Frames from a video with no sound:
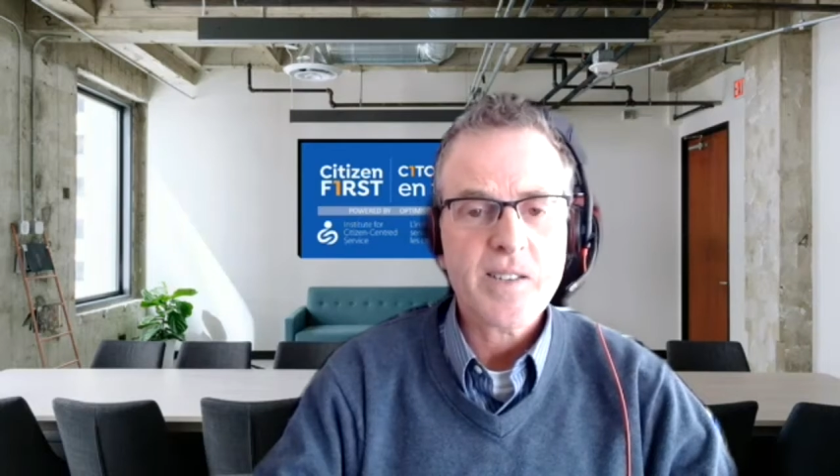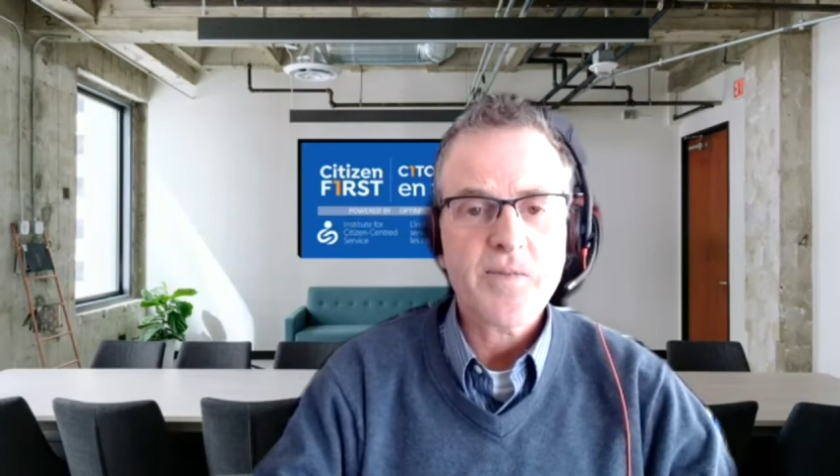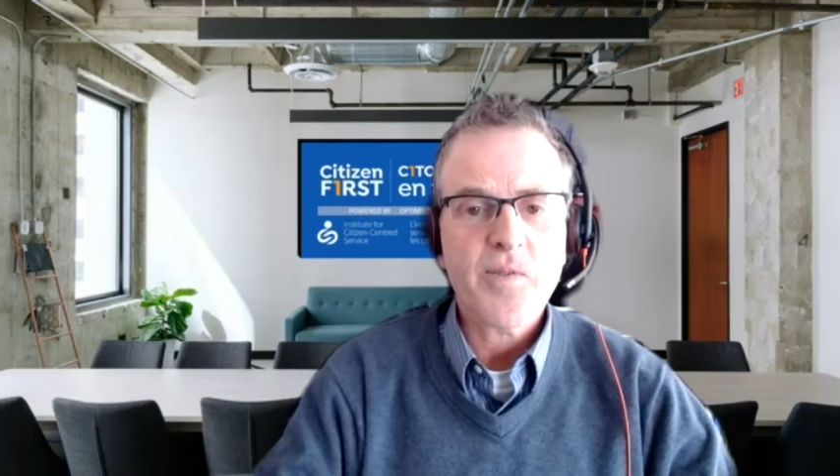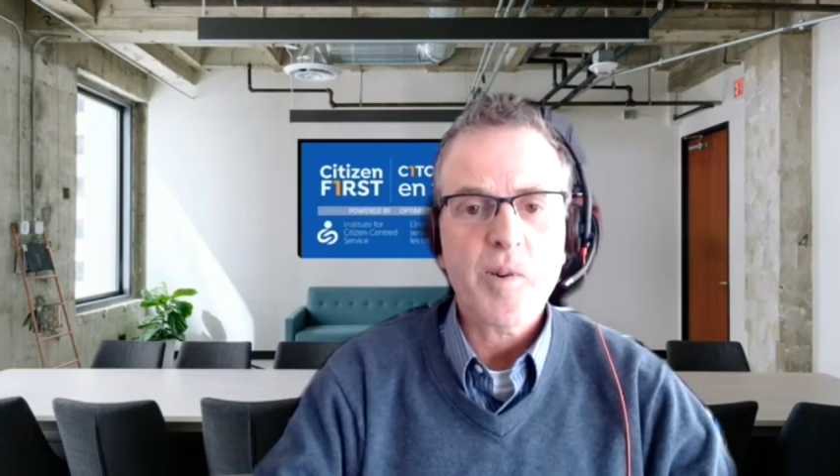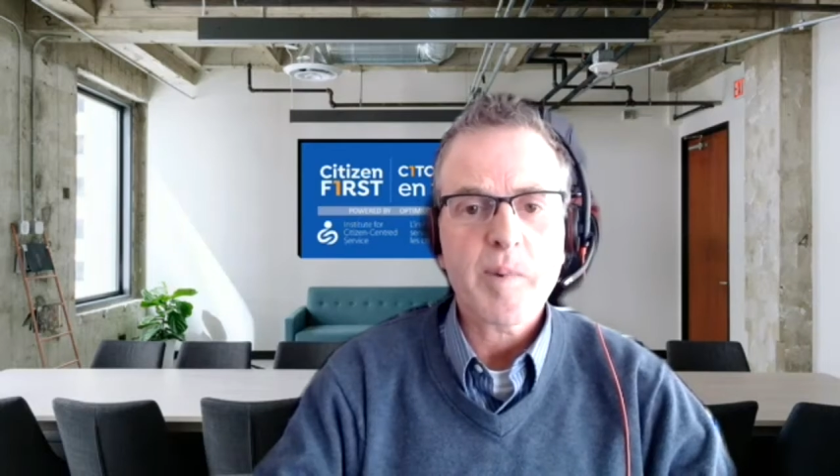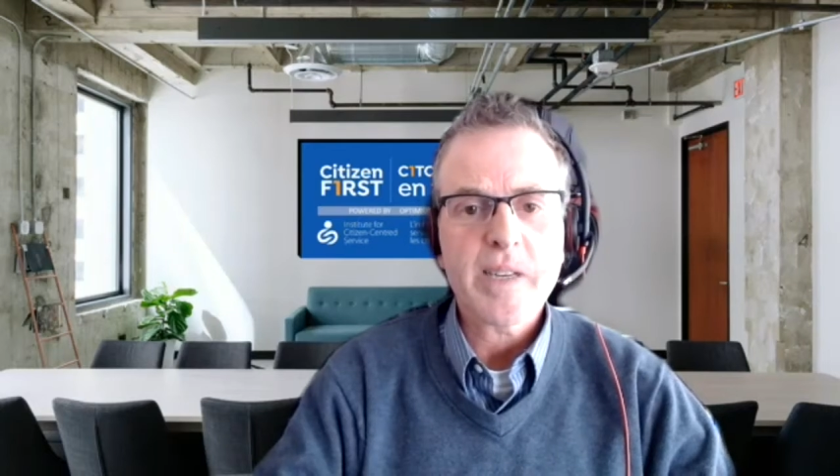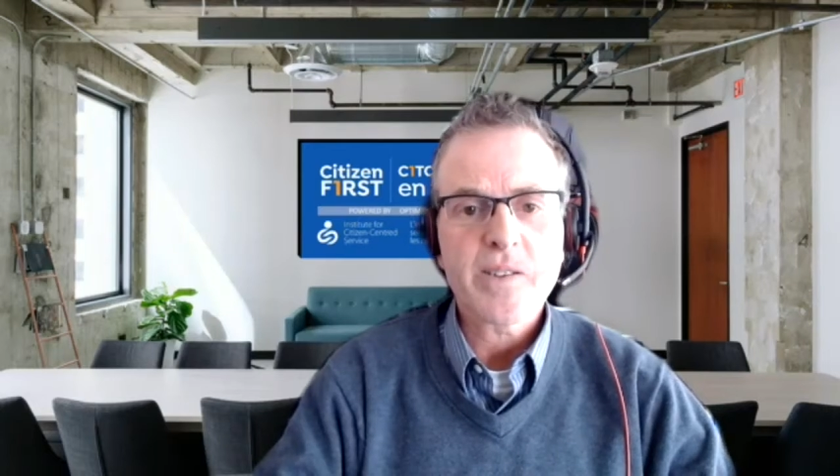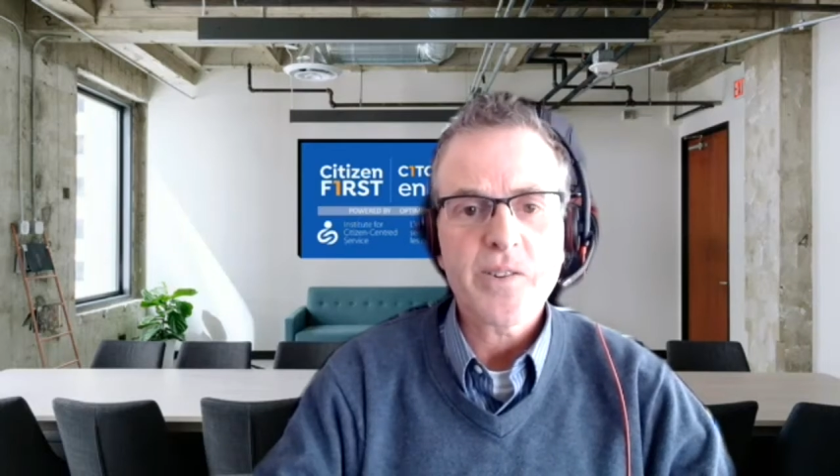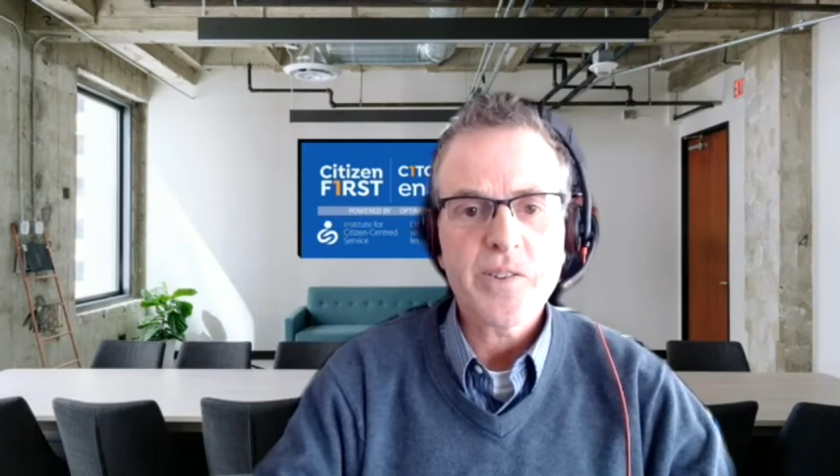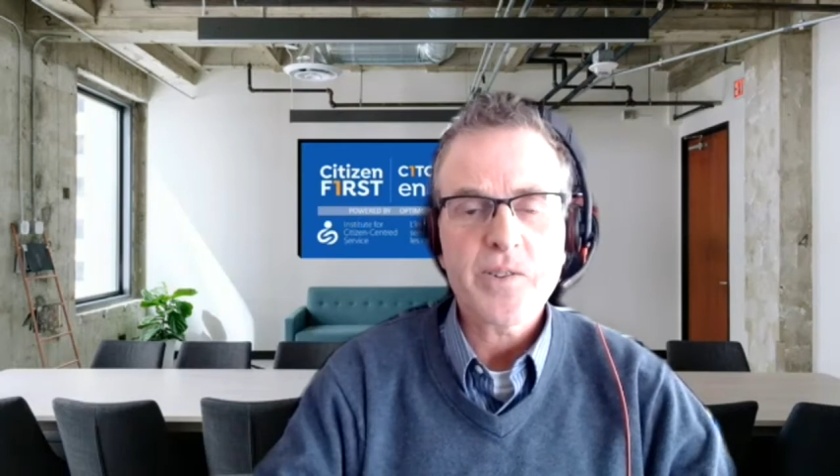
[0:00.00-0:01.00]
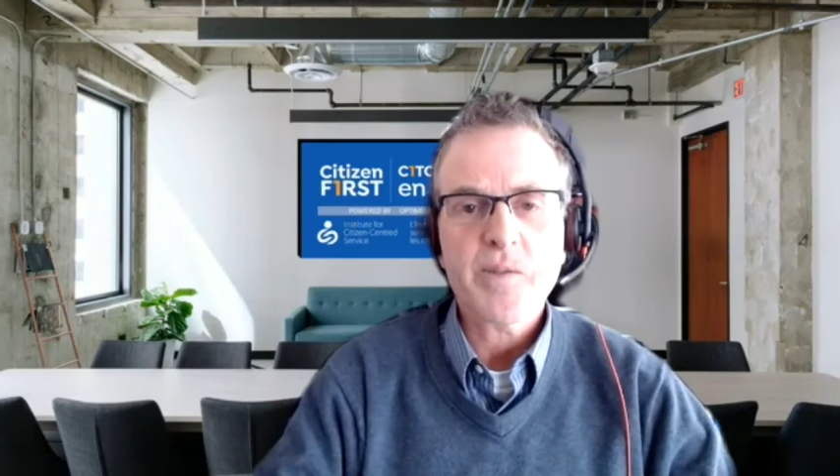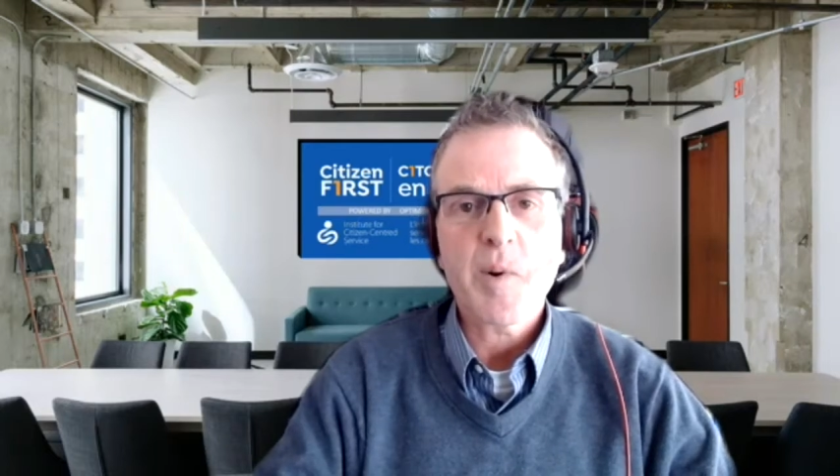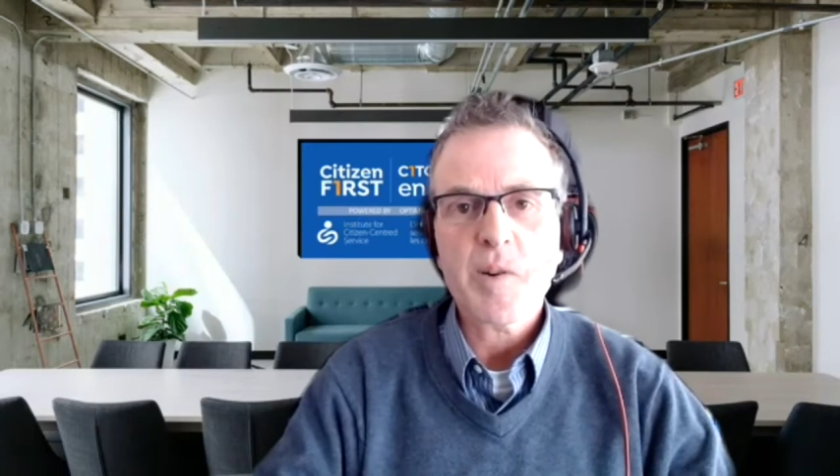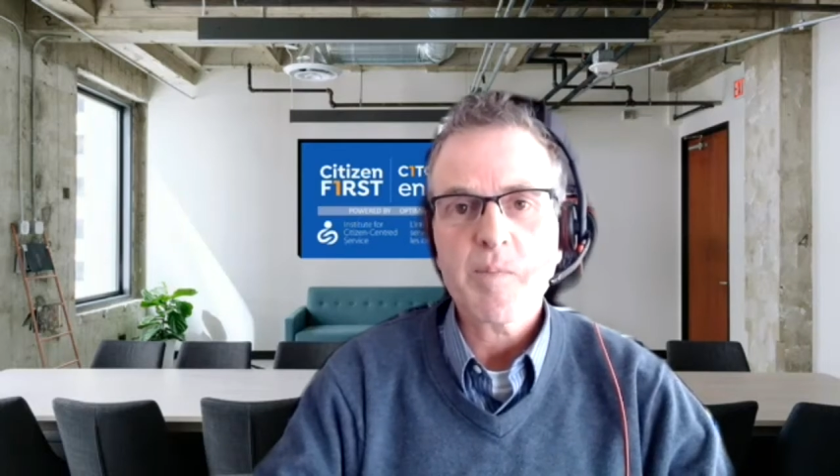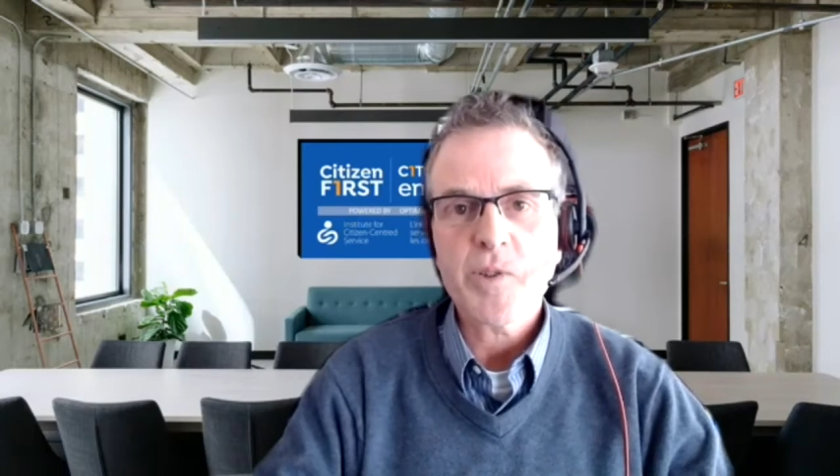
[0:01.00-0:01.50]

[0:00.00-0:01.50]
to formally introduce and welcome